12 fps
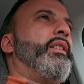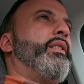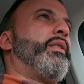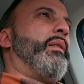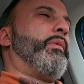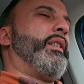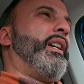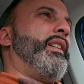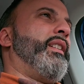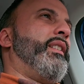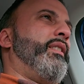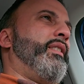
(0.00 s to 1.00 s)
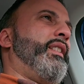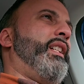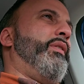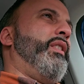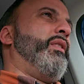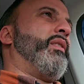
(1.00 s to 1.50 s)
So I'm kind of
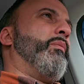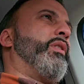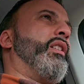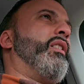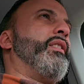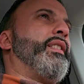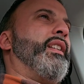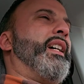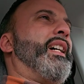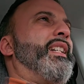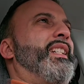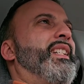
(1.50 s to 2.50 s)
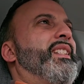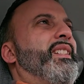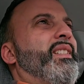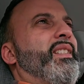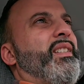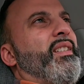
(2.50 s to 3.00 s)
giving you some thoughts and
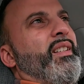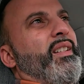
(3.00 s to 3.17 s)
ideas